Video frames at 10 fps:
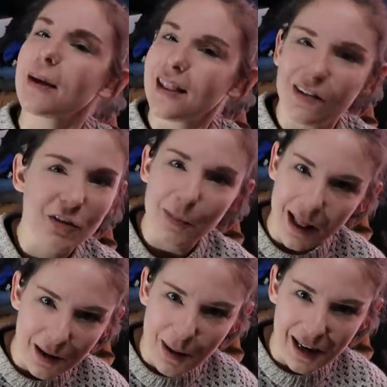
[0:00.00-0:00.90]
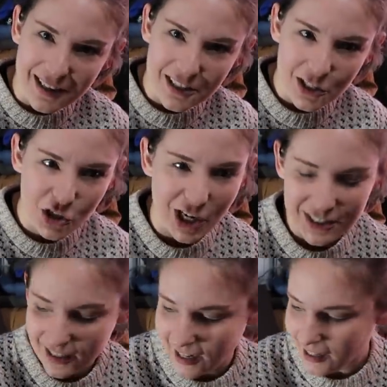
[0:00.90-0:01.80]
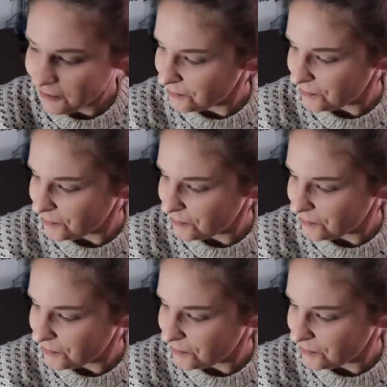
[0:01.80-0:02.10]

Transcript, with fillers: my love of Polly Pockets to Jessica.